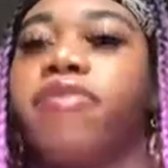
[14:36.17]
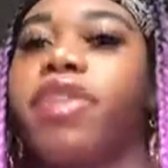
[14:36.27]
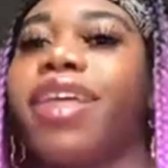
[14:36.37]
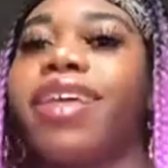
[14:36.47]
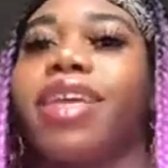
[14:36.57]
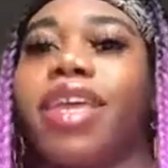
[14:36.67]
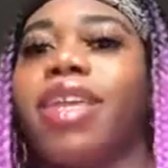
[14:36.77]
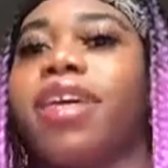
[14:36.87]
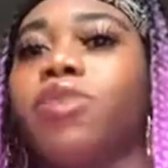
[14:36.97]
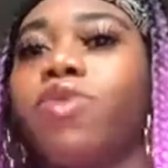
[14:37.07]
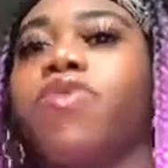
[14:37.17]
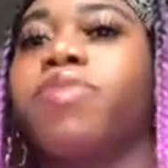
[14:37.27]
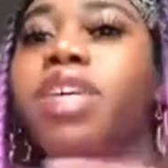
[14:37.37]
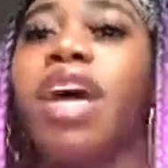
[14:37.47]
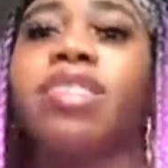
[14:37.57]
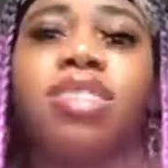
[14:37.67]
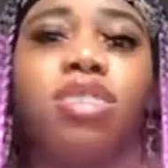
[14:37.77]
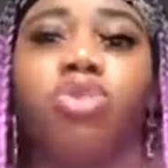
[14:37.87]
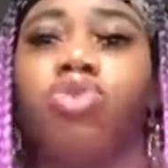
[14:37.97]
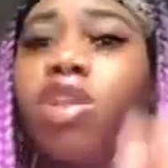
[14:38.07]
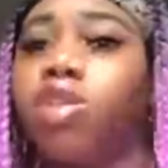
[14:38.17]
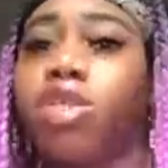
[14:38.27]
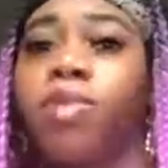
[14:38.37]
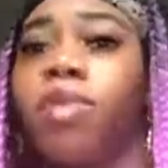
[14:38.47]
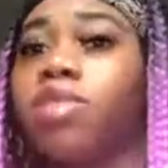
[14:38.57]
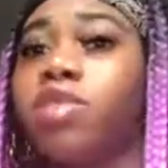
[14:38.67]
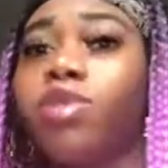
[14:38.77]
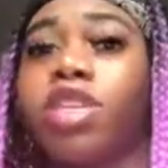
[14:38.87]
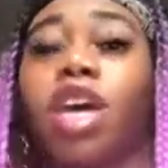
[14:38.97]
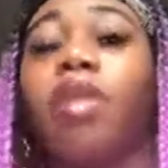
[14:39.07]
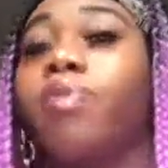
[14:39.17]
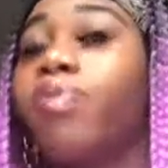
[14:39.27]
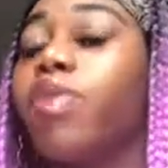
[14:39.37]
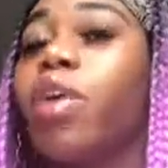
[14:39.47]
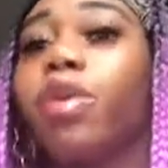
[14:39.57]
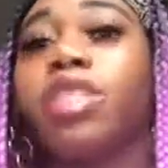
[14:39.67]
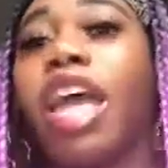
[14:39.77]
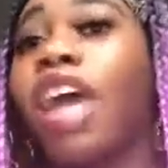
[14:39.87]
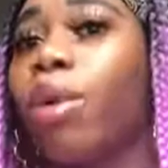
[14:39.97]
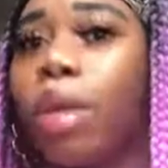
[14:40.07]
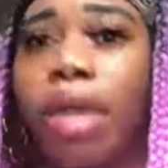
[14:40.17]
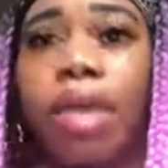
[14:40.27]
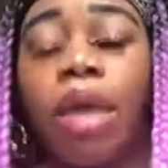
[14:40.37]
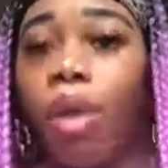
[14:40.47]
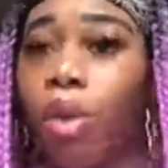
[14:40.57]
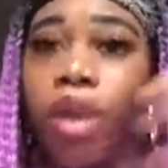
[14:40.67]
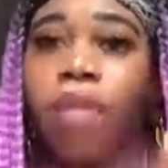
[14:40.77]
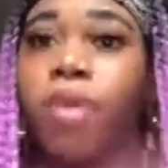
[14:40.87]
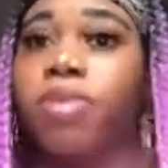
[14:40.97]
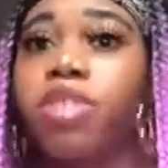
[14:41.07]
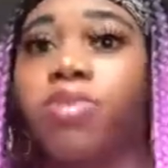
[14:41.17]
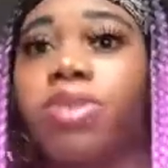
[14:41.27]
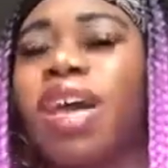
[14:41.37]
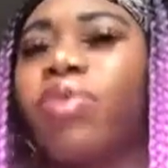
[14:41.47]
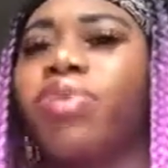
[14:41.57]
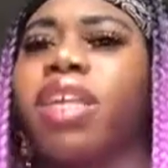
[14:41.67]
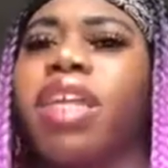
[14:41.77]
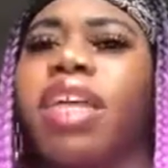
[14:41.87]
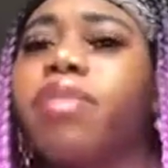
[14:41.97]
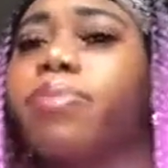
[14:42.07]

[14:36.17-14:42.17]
Like in high school, for me, I seen true colors of my principals, and I'm gonna say I don't like it, and I don't like my principals. I don't really like